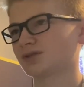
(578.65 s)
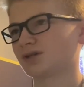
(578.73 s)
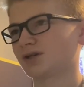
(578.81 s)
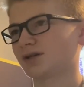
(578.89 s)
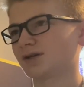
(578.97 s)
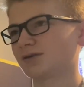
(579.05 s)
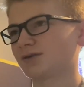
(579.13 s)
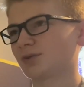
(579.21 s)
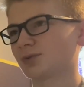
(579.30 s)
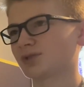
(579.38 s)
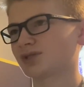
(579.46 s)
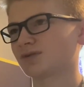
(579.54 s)
There
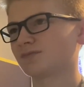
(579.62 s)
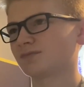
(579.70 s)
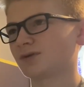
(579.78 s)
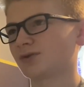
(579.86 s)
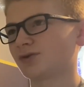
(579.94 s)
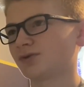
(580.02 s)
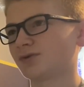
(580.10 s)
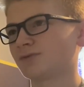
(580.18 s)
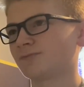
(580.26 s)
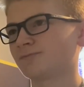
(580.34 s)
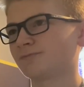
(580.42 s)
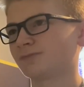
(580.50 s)
was some other
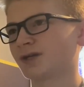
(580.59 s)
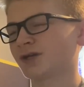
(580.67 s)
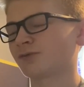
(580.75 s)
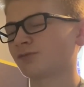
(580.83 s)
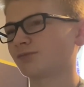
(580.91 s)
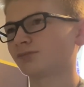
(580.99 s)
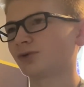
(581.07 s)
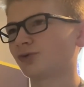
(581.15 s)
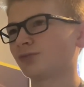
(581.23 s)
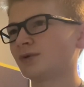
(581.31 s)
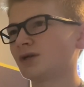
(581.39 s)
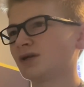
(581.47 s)
like
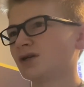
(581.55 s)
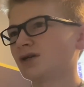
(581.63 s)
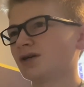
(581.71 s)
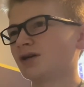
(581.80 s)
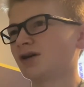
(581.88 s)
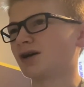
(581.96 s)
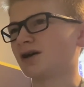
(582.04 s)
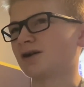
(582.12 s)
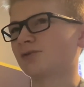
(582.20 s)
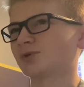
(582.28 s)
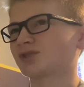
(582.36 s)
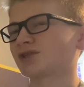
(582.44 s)
little
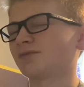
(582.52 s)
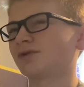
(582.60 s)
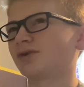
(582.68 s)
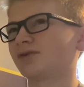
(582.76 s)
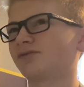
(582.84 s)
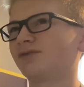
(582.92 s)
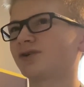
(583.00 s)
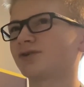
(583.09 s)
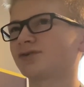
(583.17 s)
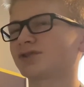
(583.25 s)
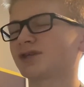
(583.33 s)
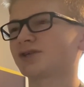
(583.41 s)
with some of the
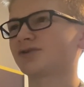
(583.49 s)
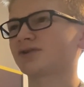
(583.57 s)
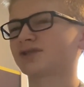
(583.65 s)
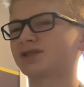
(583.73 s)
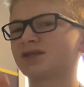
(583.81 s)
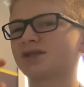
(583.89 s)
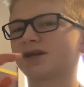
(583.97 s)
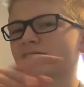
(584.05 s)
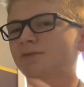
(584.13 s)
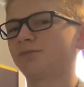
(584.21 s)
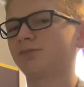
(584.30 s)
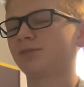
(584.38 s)
figures, like you could see like
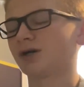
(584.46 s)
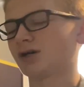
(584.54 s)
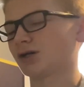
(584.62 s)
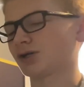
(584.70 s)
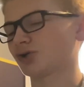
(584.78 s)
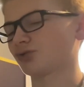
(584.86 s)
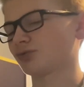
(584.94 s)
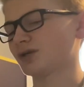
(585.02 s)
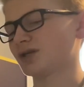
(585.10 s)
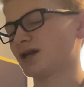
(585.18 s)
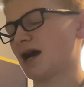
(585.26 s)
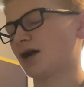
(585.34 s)
a
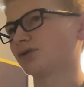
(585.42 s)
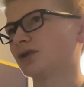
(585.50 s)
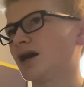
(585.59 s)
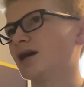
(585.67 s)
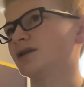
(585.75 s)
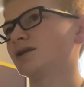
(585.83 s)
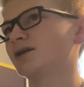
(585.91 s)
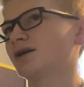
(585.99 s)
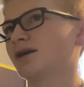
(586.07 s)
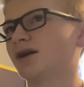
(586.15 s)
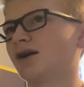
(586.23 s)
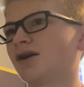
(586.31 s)
green outline
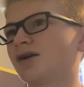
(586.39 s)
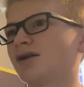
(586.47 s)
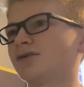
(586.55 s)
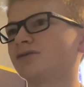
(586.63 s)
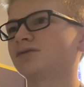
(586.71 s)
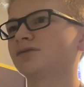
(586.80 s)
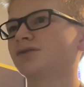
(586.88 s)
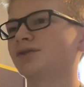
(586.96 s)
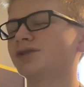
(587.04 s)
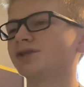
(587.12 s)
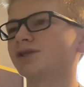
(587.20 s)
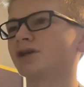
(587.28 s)
on
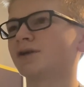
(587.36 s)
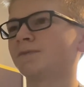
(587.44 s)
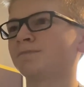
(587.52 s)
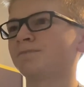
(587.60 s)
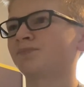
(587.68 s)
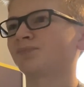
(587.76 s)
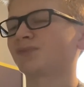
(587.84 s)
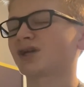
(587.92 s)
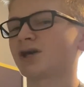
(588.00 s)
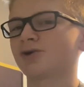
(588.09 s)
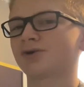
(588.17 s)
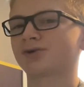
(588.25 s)
the
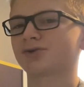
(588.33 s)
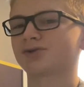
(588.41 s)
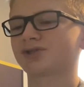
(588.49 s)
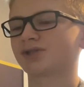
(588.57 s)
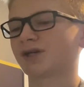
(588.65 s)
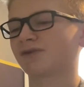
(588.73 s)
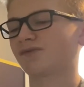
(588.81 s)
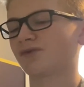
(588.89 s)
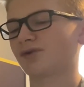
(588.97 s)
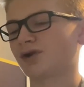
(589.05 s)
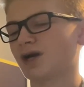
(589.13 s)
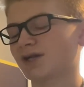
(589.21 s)
characters, like
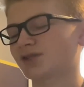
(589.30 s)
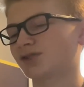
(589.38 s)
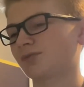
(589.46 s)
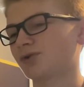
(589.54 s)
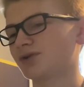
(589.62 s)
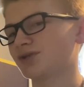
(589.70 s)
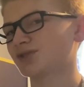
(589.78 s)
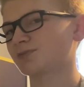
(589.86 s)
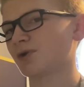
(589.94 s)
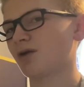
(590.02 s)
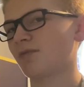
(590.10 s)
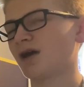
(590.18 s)
for XWE
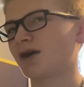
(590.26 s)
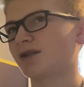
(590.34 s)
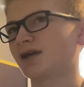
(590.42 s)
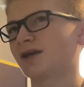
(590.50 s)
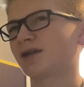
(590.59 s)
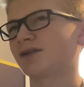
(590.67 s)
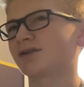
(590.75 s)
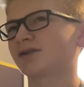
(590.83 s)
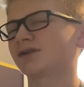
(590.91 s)
Spider-Man, and I think it